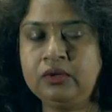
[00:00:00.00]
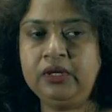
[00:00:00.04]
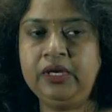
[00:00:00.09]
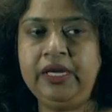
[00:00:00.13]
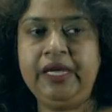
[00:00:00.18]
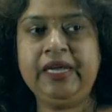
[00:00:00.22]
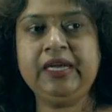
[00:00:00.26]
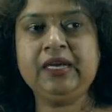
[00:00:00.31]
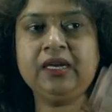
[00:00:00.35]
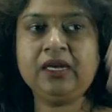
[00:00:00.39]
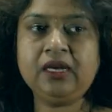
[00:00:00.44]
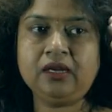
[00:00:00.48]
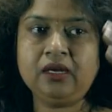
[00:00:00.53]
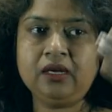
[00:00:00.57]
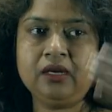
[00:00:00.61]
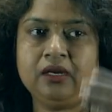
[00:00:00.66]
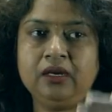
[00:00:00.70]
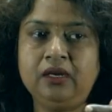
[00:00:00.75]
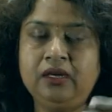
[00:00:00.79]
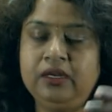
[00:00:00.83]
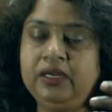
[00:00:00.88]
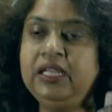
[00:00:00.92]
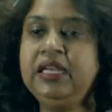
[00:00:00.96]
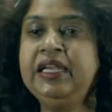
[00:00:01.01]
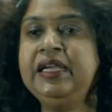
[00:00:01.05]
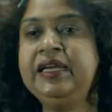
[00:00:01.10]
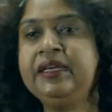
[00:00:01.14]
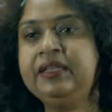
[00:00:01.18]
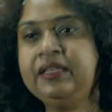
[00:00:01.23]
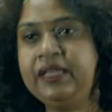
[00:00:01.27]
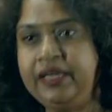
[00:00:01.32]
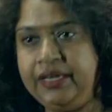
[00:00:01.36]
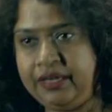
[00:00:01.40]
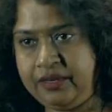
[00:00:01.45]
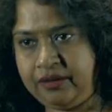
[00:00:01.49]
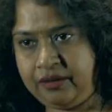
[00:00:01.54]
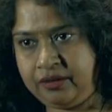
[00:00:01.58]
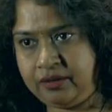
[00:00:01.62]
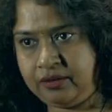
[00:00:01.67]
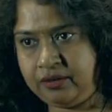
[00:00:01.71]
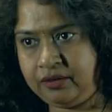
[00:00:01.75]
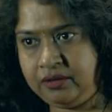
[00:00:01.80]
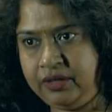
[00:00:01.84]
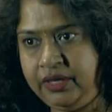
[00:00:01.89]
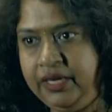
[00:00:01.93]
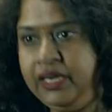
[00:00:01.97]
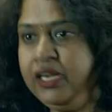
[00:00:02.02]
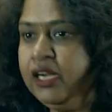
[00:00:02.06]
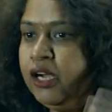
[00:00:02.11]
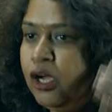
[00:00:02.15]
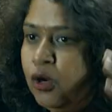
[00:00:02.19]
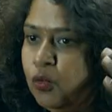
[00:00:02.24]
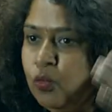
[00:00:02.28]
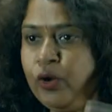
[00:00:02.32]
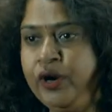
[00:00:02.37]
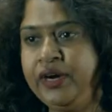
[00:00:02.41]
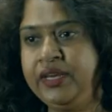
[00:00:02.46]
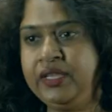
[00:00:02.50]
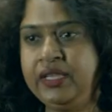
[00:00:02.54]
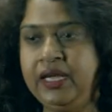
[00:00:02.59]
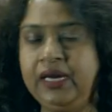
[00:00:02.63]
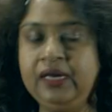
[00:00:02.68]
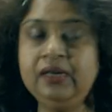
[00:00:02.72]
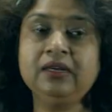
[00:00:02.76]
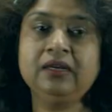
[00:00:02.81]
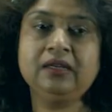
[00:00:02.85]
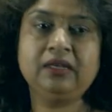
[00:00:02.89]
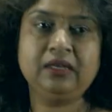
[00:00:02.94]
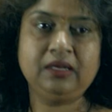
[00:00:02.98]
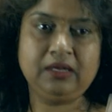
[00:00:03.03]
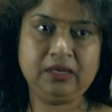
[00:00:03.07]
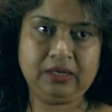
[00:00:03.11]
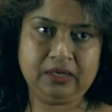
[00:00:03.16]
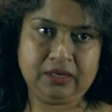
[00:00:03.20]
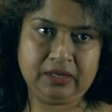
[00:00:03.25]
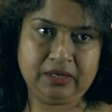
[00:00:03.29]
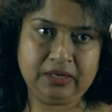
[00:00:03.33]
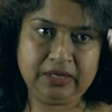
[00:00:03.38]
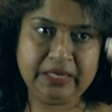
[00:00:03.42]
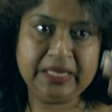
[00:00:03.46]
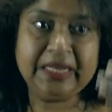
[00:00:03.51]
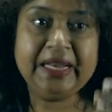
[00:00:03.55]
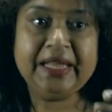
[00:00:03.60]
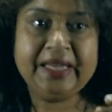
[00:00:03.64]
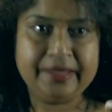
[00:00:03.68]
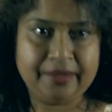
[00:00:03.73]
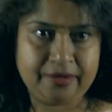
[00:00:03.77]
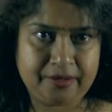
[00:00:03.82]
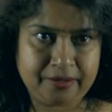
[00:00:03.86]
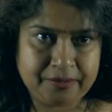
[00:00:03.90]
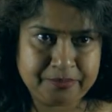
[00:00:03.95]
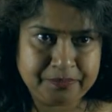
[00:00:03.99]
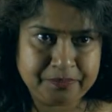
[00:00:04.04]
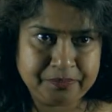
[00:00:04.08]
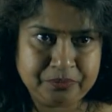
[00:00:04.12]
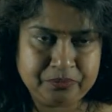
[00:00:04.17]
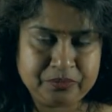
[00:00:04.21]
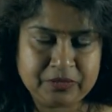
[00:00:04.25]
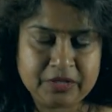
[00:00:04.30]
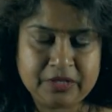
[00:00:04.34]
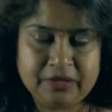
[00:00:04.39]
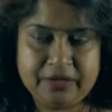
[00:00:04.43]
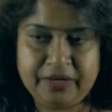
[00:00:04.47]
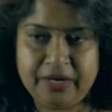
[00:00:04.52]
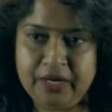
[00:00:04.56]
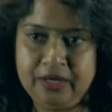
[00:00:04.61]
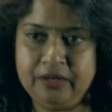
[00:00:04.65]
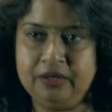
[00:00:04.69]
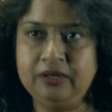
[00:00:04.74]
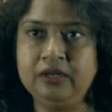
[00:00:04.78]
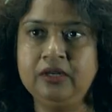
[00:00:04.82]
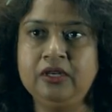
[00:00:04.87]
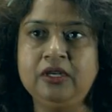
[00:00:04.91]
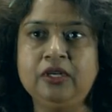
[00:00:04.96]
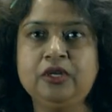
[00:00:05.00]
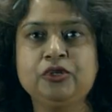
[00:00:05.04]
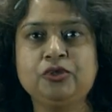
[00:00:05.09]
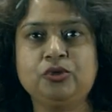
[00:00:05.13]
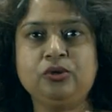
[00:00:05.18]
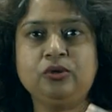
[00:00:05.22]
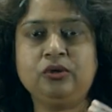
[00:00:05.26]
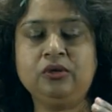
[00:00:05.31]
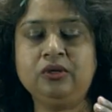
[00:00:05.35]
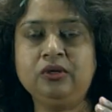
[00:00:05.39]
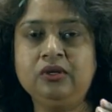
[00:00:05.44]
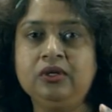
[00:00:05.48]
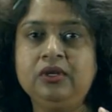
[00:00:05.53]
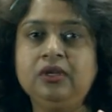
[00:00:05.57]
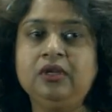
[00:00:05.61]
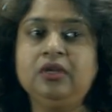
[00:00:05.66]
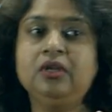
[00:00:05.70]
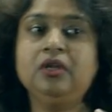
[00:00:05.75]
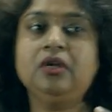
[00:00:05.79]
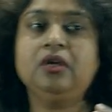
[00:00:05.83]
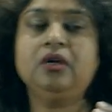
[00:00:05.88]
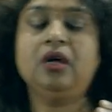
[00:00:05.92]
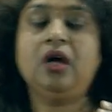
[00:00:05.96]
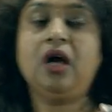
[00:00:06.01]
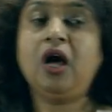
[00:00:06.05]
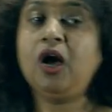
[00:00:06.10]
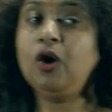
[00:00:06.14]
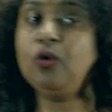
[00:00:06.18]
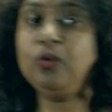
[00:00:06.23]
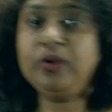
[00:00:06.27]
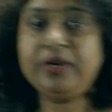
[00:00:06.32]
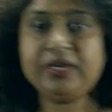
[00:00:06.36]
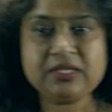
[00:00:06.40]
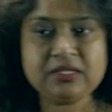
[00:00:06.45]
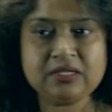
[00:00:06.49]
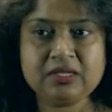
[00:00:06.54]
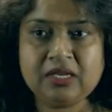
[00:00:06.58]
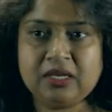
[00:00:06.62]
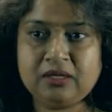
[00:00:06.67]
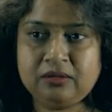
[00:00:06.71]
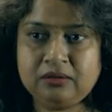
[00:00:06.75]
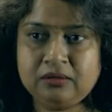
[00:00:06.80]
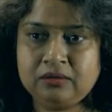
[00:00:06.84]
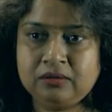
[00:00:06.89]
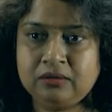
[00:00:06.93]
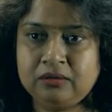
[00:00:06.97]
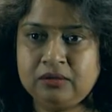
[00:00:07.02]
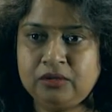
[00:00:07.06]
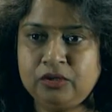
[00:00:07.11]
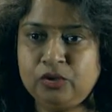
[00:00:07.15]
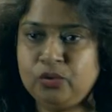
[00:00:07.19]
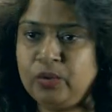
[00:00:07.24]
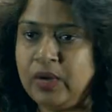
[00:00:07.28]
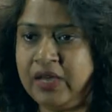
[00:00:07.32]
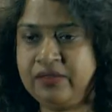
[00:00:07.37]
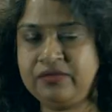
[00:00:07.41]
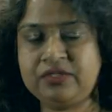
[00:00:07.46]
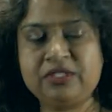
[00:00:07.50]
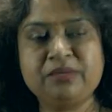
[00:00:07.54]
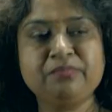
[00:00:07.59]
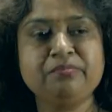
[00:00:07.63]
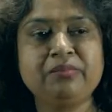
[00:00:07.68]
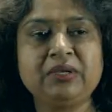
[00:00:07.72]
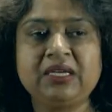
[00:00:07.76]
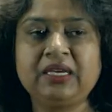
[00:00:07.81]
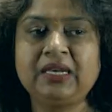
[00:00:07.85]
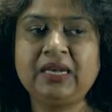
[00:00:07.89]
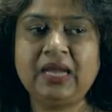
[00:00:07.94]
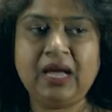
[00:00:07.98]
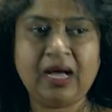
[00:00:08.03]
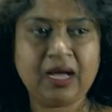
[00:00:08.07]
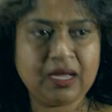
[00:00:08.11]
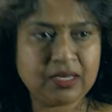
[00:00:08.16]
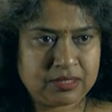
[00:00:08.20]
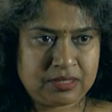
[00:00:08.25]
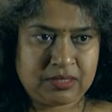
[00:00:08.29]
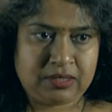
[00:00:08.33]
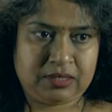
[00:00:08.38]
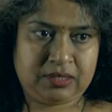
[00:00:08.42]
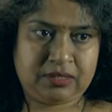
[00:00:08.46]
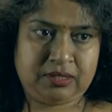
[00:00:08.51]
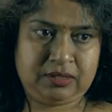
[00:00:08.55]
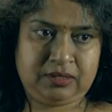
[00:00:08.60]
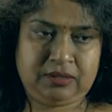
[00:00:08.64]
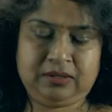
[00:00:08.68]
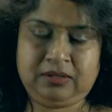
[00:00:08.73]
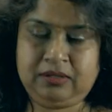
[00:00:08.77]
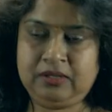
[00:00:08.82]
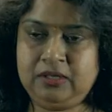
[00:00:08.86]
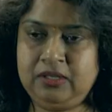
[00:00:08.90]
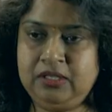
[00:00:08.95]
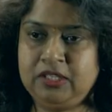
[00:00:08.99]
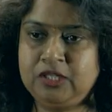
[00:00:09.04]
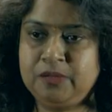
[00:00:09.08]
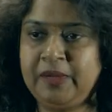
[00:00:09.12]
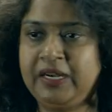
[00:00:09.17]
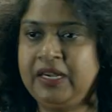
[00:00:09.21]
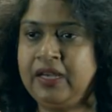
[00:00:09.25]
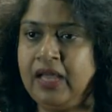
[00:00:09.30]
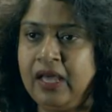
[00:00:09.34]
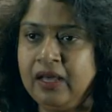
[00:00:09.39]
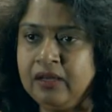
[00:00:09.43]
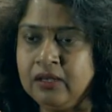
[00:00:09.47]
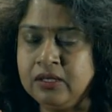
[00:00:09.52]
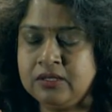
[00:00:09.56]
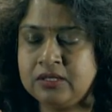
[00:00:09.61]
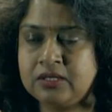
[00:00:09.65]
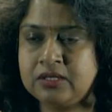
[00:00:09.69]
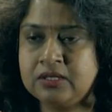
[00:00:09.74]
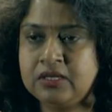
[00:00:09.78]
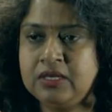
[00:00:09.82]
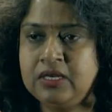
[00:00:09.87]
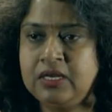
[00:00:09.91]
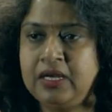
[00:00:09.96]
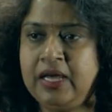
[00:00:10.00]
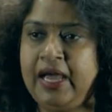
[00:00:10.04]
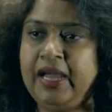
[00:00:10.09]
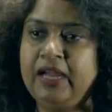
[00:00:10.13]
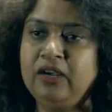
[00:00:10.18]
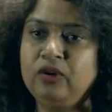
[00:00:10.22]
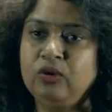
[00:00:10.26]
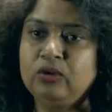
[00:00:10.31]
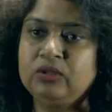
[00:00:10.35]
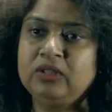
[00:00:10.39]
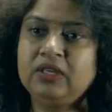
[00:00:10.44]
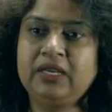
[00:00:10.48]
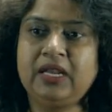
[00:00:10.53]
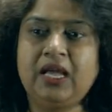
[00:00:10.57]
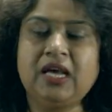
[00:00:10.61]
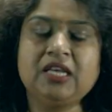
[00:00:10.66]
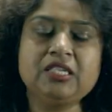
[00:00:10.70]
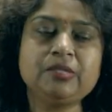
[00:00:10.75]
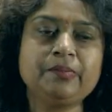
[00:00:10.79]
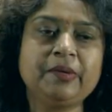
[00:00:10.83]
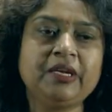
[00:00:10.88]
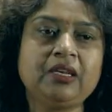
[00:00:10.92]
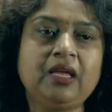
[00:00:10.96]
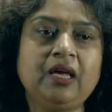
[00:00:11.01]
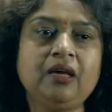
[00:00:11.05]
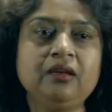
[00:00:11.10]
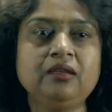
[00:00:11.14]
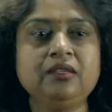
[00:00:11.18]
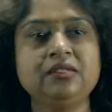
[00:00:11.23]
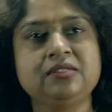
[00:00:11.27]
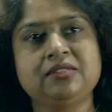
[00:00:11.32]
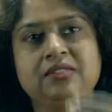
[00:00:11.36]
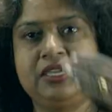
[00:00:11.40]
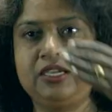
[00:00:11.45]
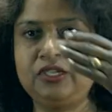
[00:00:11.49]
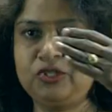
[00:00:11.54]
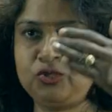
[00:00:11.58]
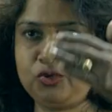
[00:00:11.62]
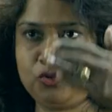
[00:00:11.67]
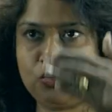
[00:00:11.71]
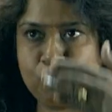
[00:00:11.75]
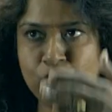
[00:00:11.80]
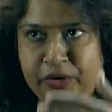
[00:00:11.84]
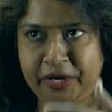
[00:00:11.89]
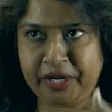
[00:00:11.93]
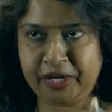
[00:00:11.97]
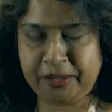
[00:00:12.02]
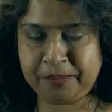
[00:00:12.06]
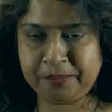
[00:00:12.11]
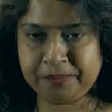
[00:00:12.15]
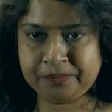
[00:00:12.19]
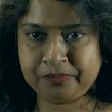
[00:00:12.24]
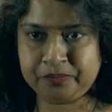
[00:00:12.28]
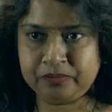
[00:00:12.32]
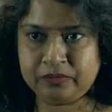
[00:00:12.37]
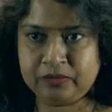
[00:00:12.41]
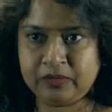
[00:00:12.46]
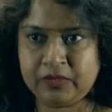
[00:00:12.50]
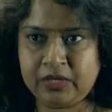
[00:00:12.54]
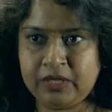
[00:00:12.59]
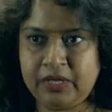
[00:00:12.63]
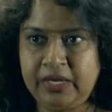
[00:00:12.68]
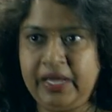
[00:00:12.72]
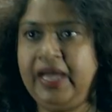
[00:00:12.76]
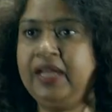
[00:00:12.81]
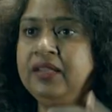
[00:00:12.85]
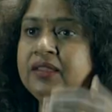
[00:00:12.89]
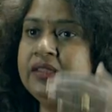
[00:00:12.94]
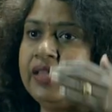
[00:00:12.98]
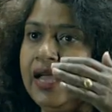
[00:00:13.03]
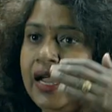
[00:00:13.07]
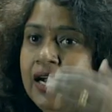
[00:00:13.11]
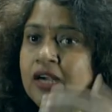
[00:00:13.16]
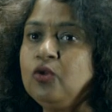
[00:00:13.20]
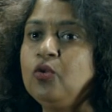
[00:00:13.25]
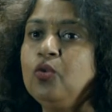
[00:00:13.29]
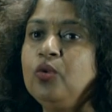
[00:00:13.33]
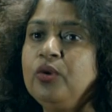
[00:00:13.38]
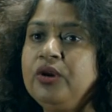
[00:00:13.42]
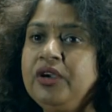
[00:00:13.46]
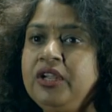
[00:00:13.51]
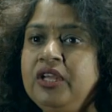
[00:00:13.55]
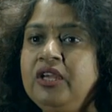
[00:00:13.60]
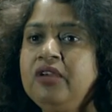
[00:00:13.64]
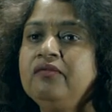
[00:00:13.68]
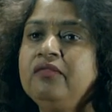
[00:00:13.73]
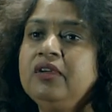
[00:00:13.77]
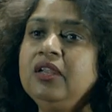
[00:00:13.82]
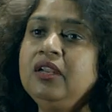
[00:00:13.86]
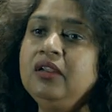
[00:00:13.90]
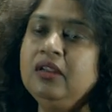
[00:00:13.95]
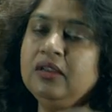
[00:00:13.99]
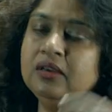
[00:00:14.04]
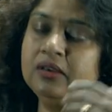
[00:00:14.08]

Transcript: It will delete the error, it will avoid that glare, right. So, how it is done? You have simple glass spectacles, and on the glass spectacles there is a coating, and that coating will